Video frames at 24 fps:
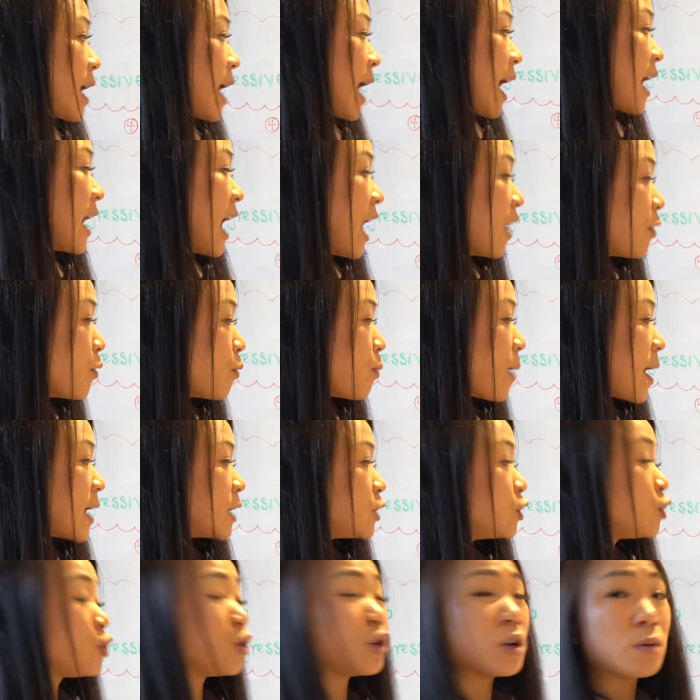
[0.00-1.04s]
And other
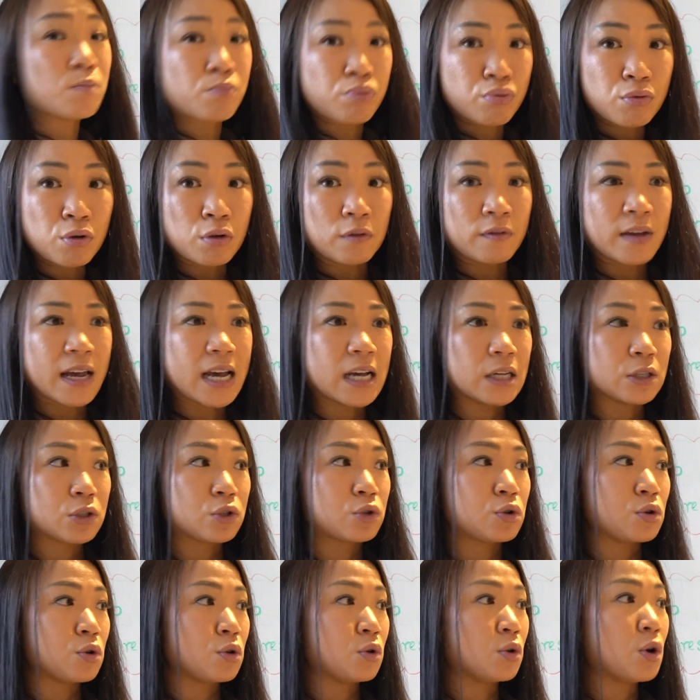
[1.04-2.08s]
ways you could improve is
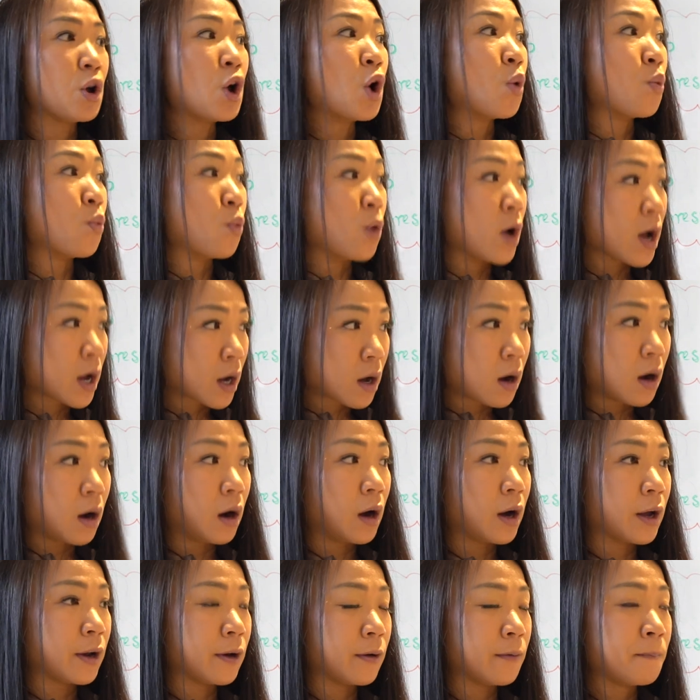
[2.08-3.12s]
to work
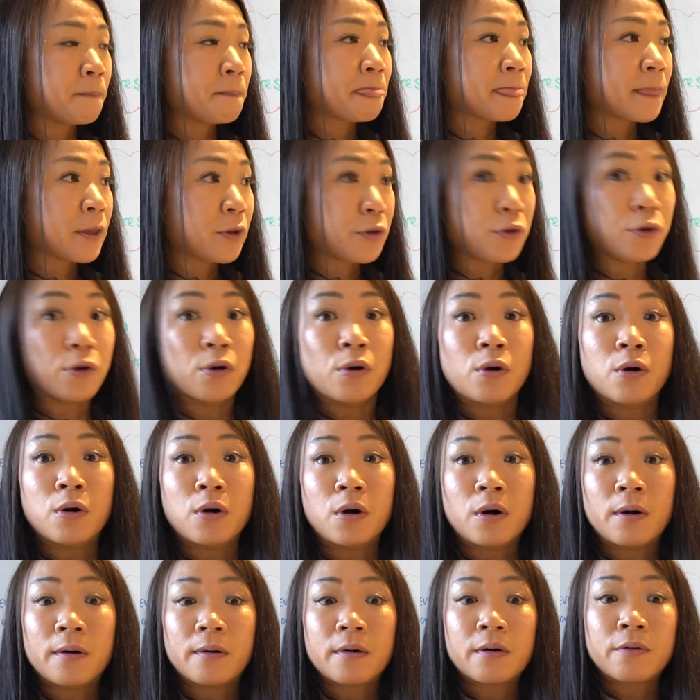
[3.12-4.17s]
on
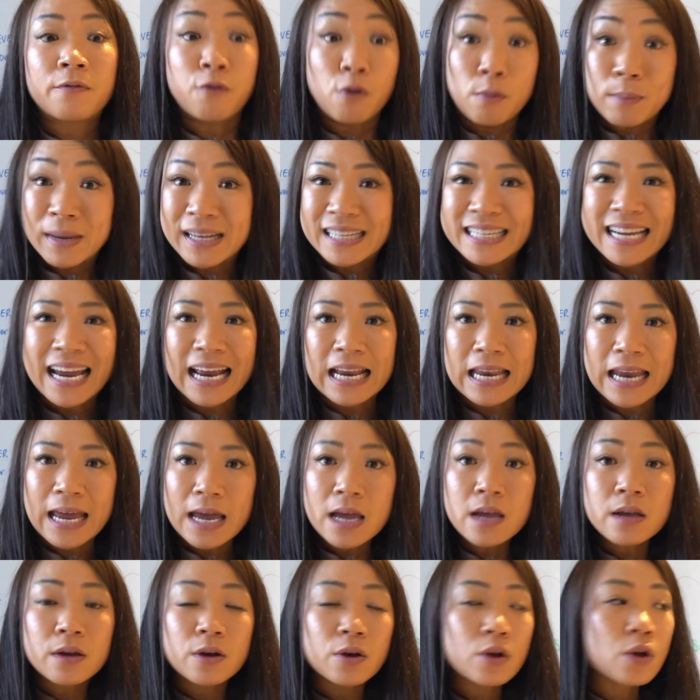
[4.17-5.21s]
your form and
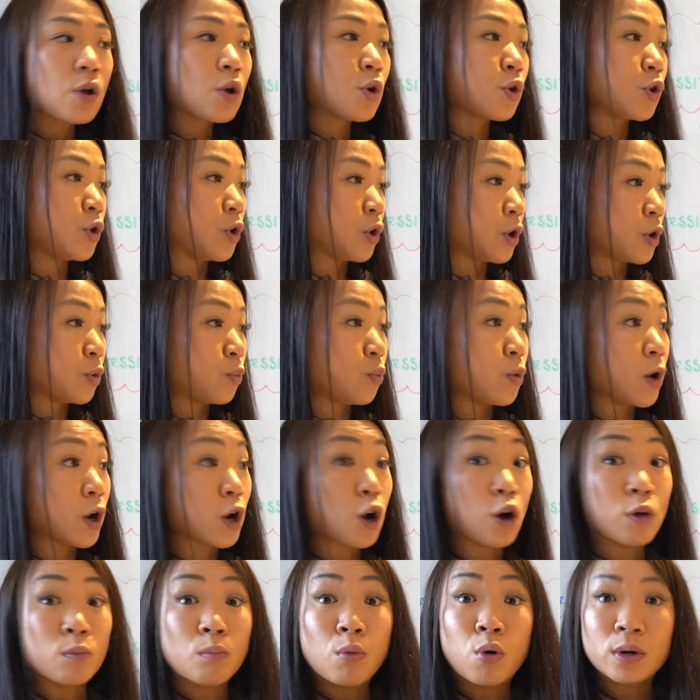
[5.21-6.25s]
technique. You could work
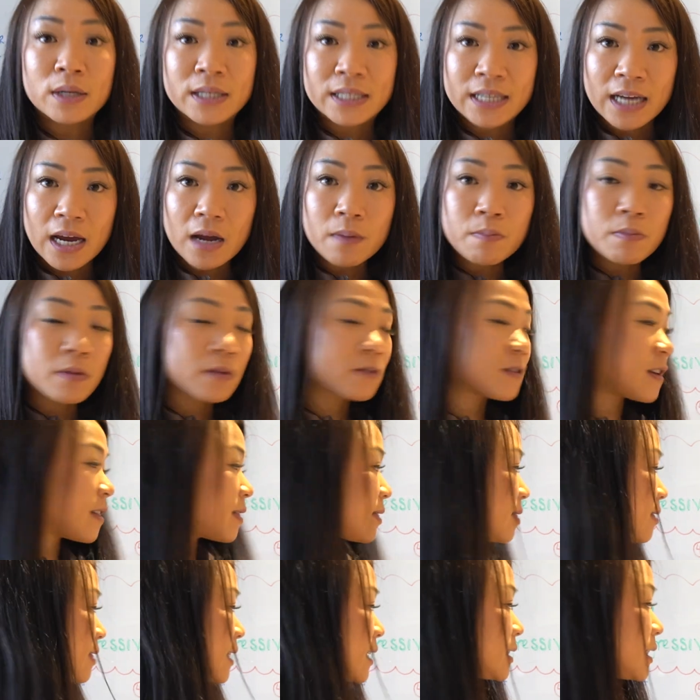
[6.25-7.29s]
on more depth. So
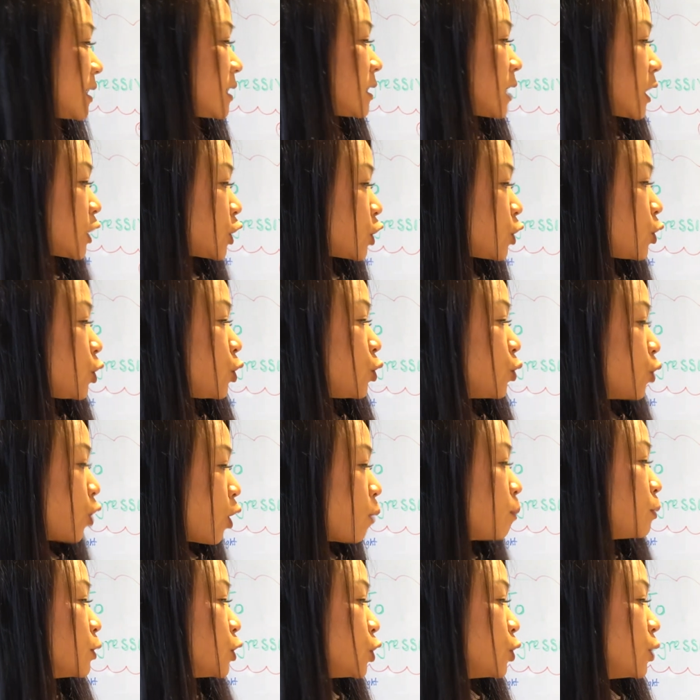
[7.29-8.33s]
this is such a good
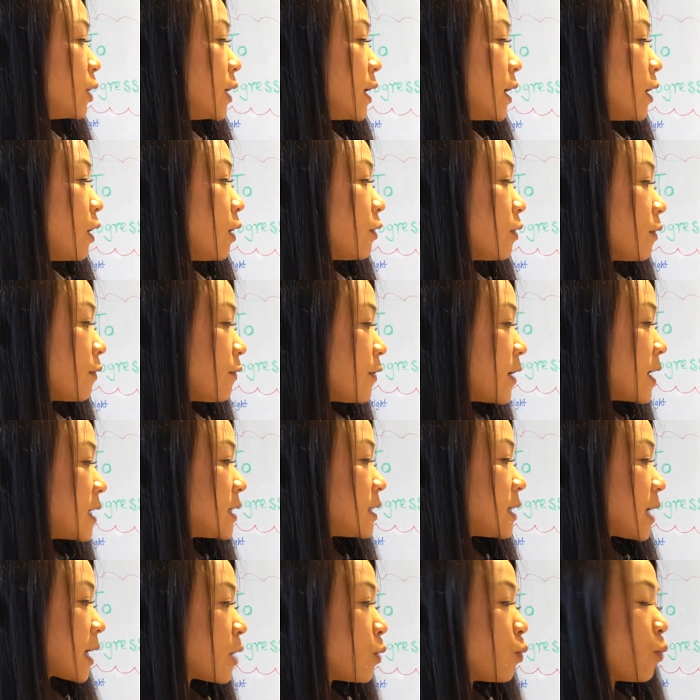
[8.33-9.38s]
opportunity on the first,
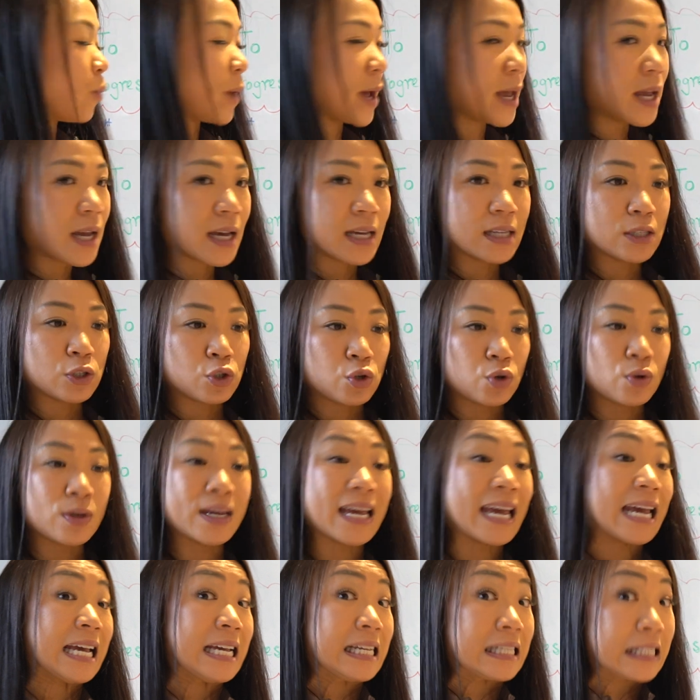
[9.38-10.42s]
second week, is to
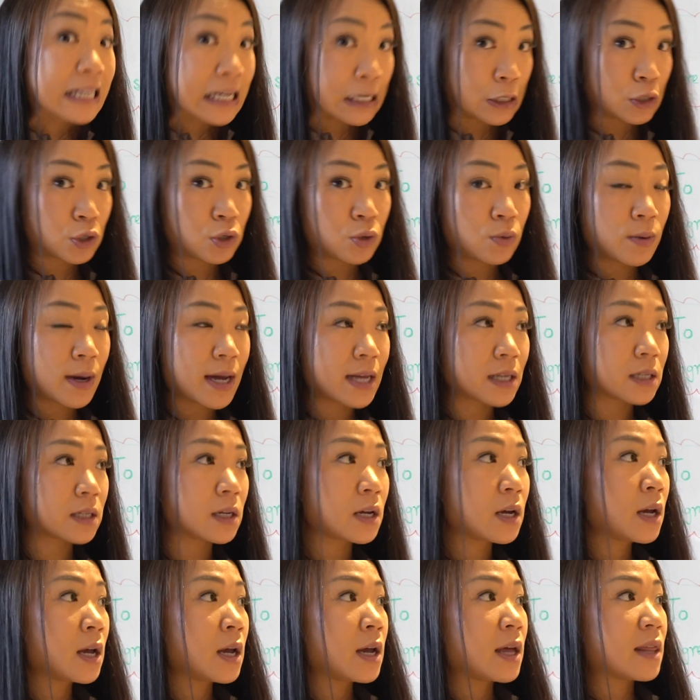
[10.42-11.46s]
ease into it,
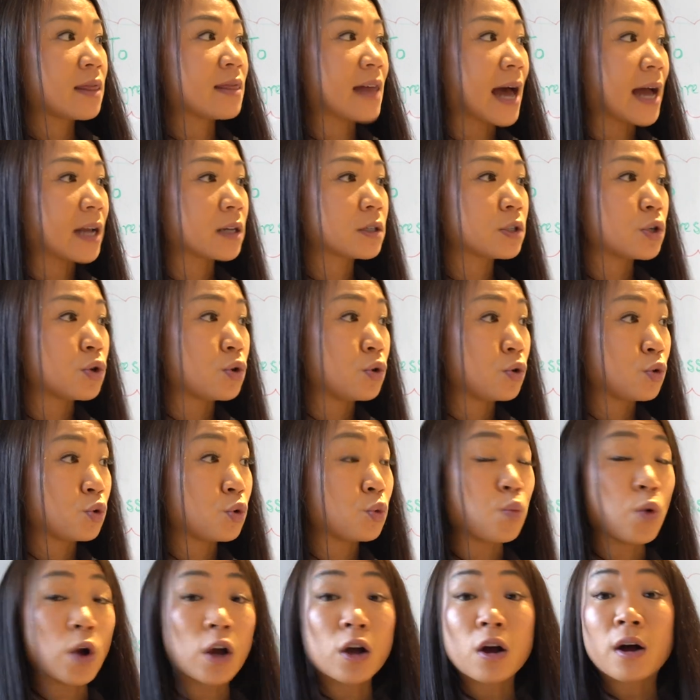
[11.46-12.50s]
that you
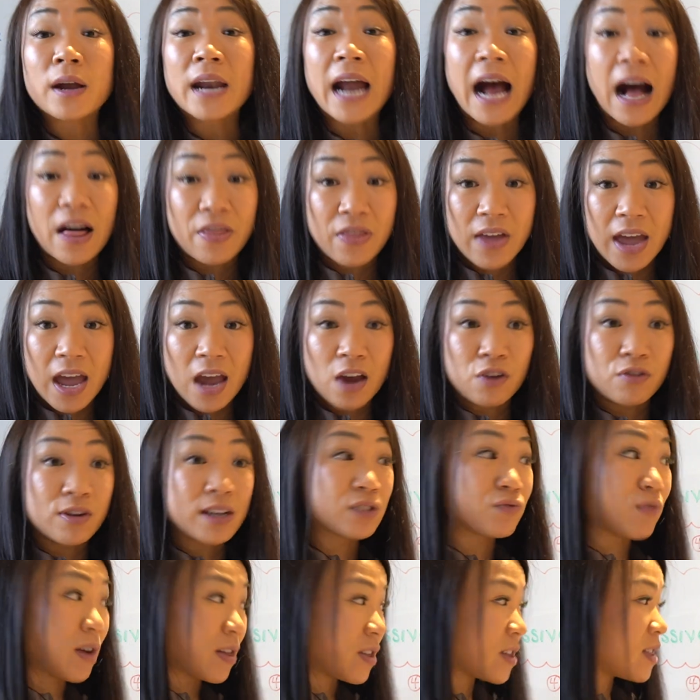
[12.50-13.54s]
could work on other
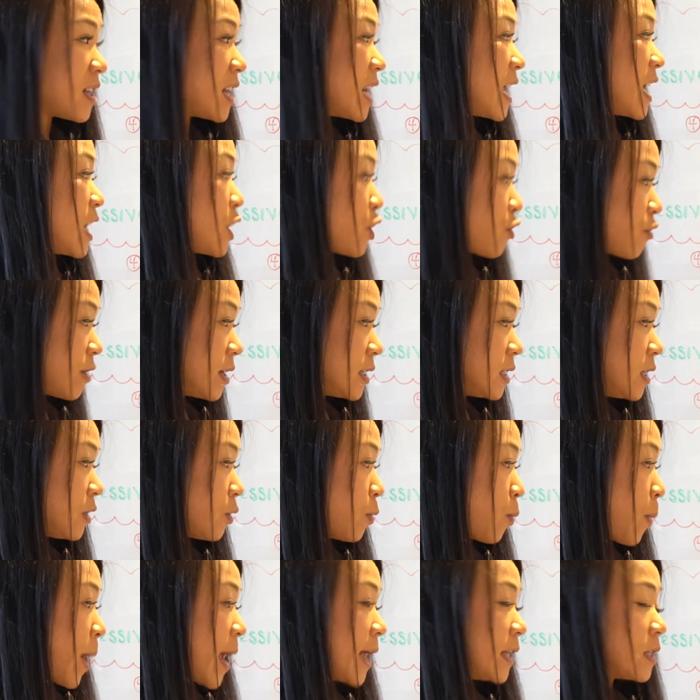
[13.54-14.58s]
areas rather than increasing the
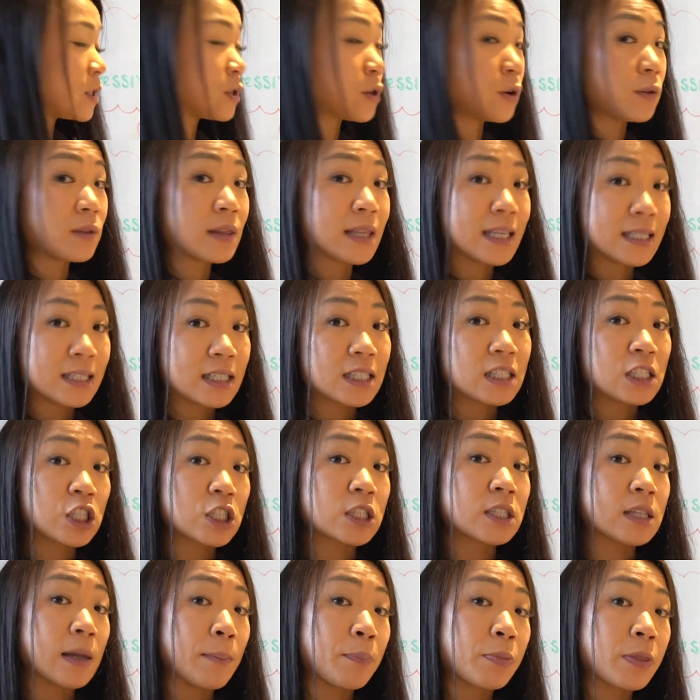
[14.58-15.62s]
weight. So this is
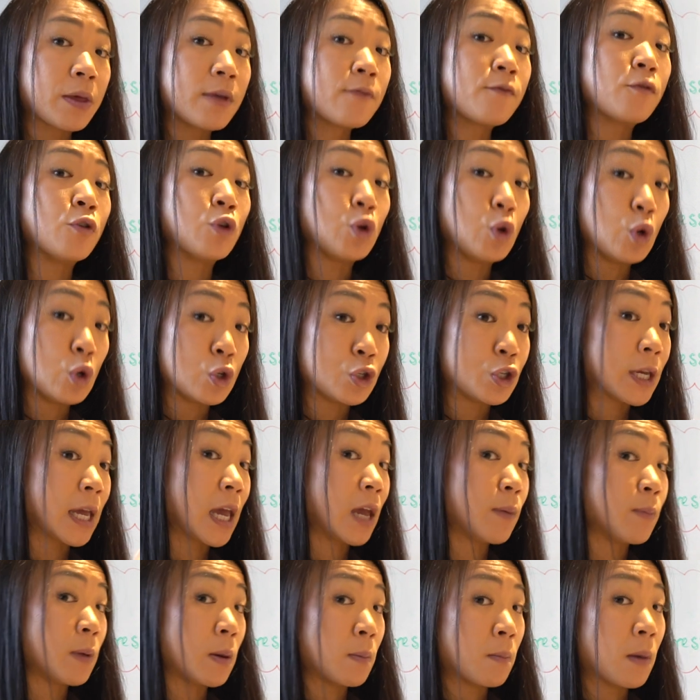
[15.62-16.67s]
just something for you to
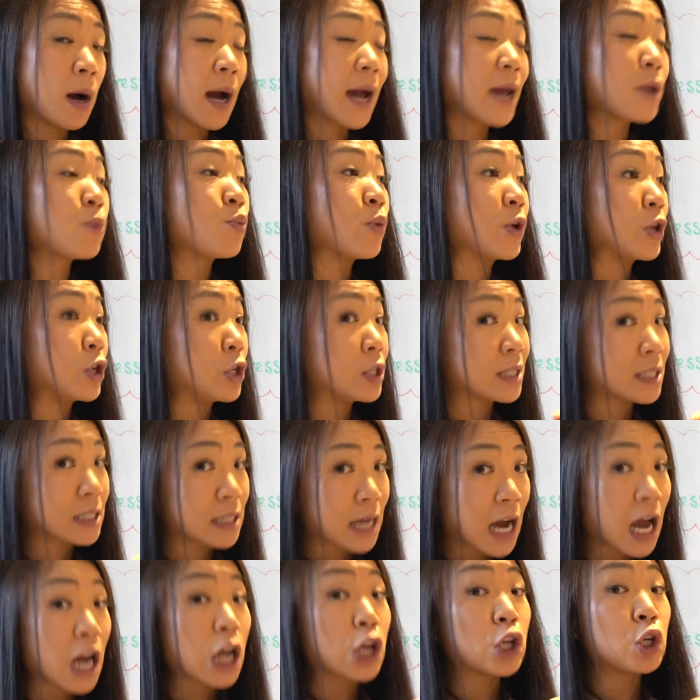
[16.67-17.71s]
keep in mind when you
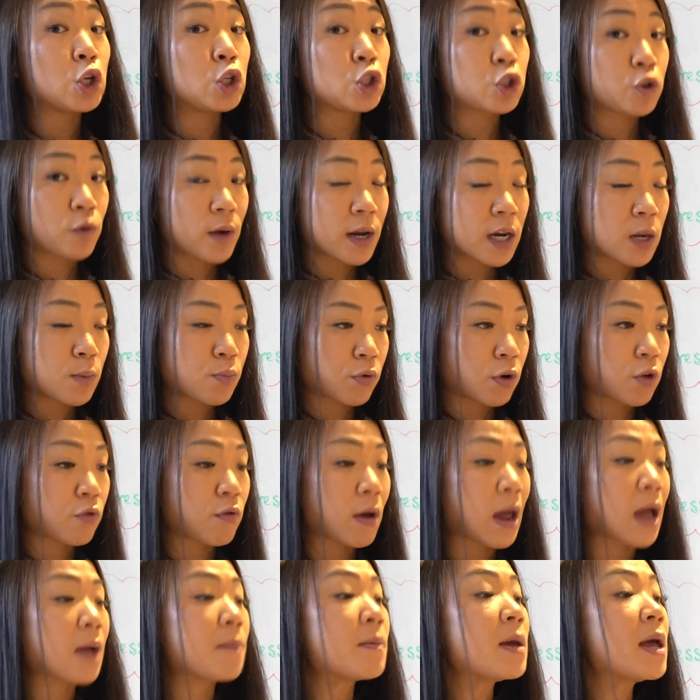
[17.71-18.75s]
start a new training
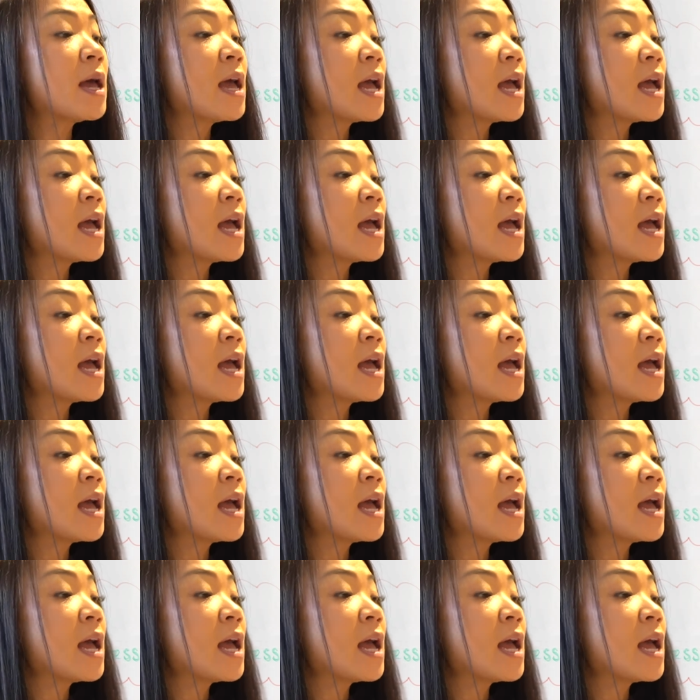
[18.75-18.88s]
program.